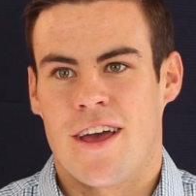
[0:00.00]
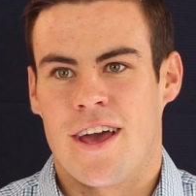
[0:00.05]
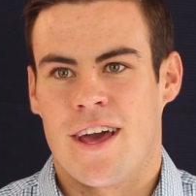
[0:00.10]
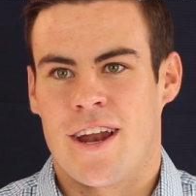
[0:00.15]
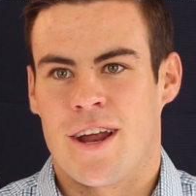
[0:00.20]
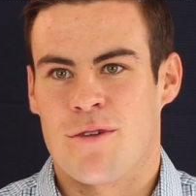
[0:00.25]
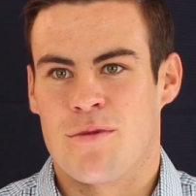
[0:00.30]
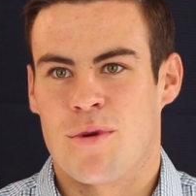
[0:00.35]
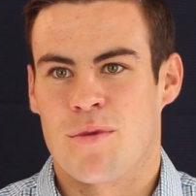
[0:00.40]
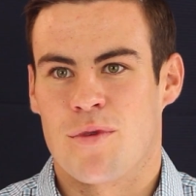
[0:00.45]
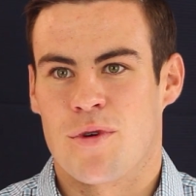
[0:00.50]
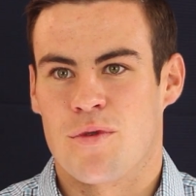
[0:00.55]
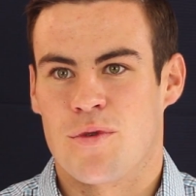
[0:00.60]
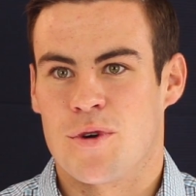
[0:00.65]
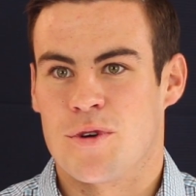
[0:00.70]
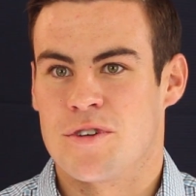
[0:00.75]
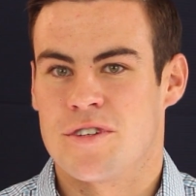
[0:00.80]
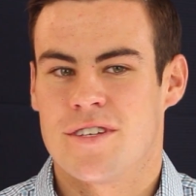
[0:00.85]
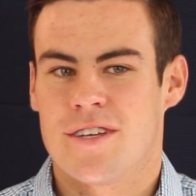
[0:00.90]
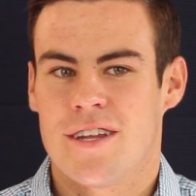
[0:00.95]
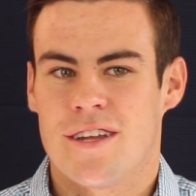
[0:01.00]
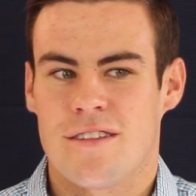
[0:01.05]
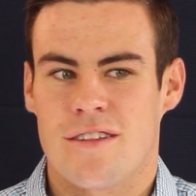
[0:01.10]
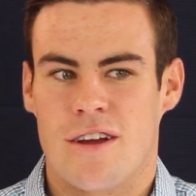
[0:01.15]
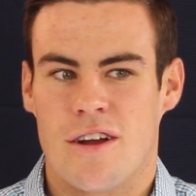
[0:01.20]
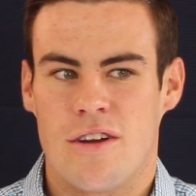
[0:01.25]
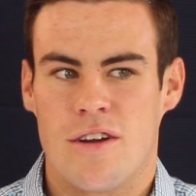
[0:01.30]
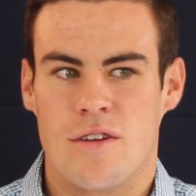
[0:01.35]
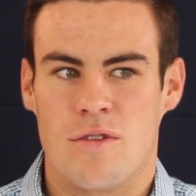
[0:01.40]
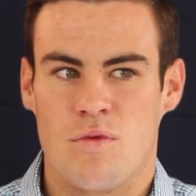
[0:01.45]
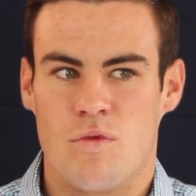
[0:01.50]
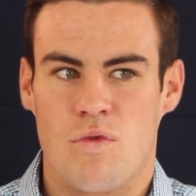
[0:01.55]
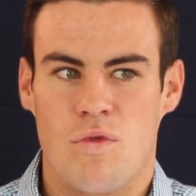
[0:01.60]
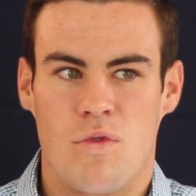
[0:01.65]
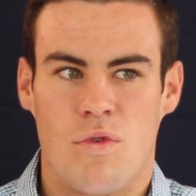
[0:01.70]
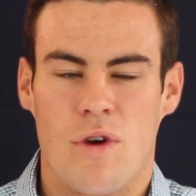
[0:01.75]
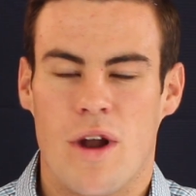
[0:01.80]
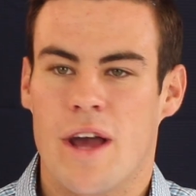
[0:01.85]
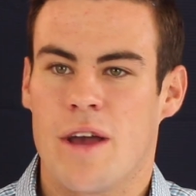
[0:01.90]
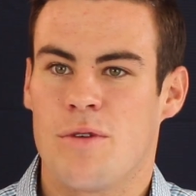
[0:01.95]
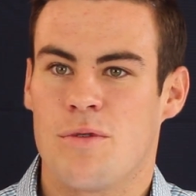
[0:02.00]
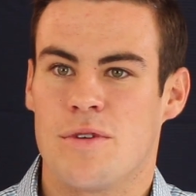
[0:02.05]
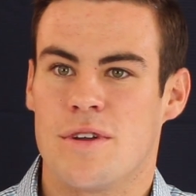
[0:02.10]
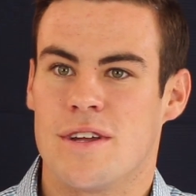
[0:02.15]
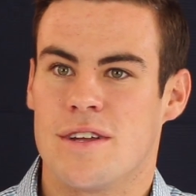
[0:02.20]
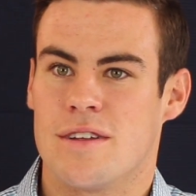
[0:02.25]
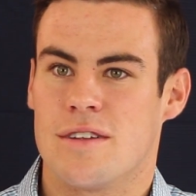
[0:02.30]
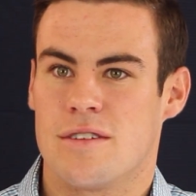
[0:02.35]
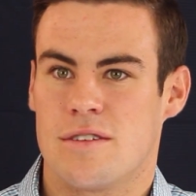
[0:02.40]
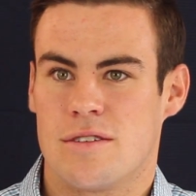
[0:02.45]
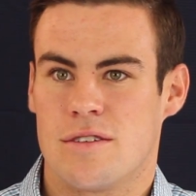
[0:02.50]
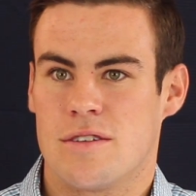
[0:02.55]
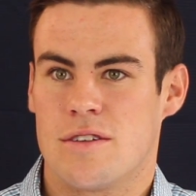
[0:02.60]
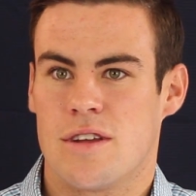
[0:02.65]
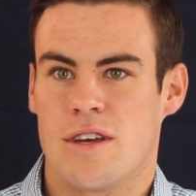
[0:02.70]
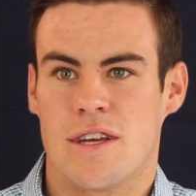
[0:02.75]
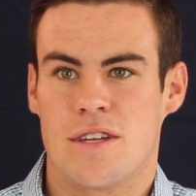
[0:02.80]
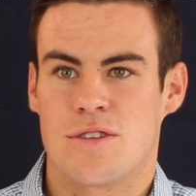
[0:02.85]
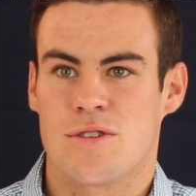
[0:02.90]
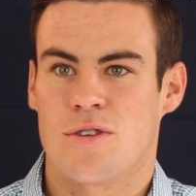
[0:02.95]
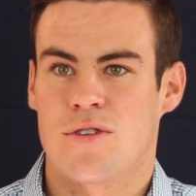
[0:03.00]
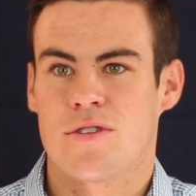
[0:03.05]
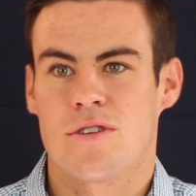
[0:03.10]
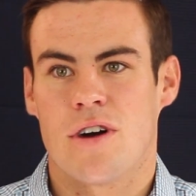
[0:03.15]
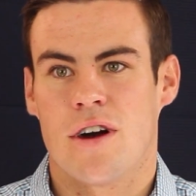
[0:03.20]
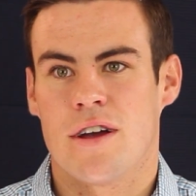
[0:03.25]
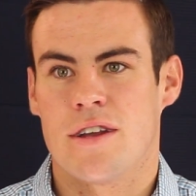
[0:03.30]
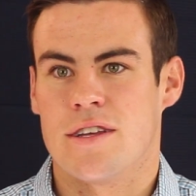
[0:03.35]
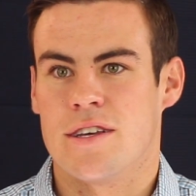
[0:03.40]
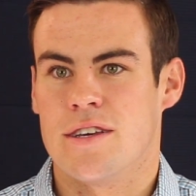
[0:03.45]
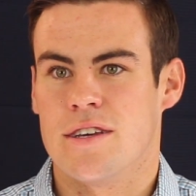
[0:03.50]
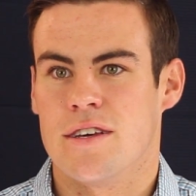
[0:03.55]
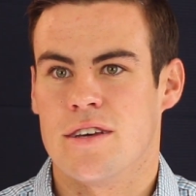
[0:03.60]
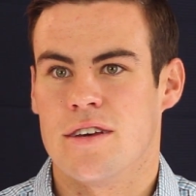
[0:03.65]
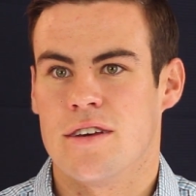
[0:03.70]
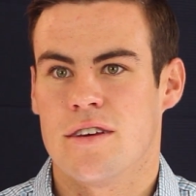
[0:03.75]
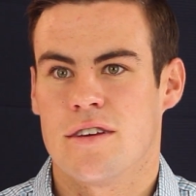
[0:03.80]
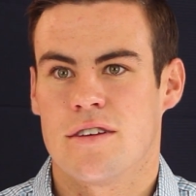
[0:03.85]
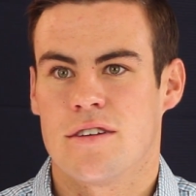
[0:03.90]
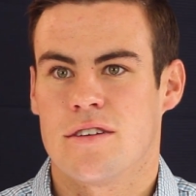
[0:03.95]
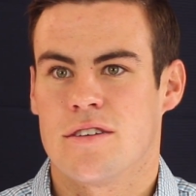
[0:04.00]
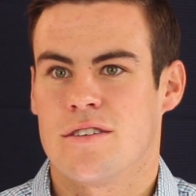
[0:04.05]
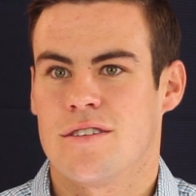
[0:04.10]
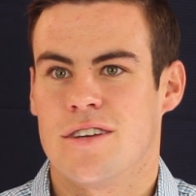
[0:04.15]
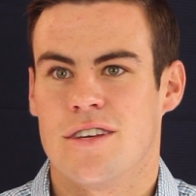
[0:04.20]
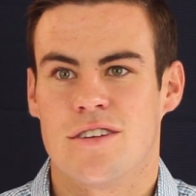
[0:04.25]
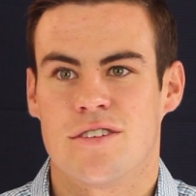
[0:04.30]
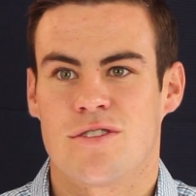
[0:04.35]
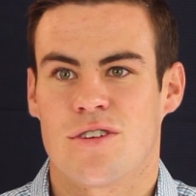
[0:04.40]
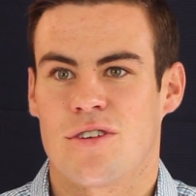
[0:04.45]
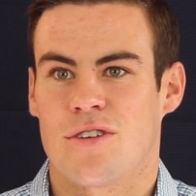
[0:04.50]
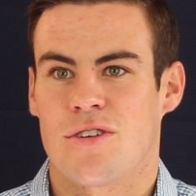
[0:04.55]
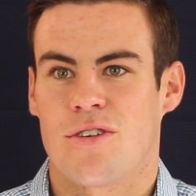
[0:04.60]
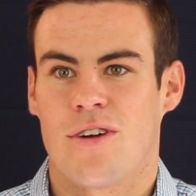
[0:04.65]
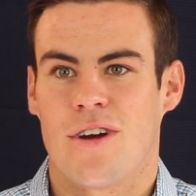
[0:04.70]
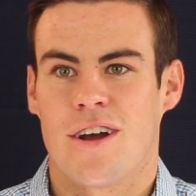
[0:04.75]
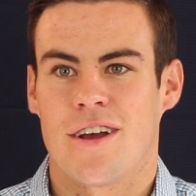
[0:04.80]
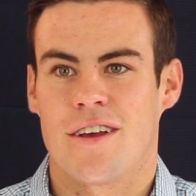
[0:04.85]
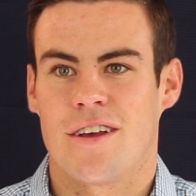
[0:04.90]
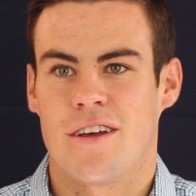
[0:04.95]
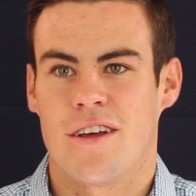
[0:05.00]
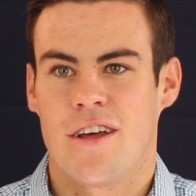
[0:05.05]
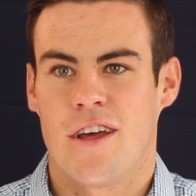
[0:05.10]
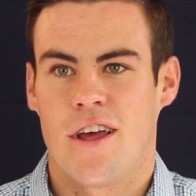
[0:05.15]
And I remember we were sitting there, and right when it turned on, he started crying.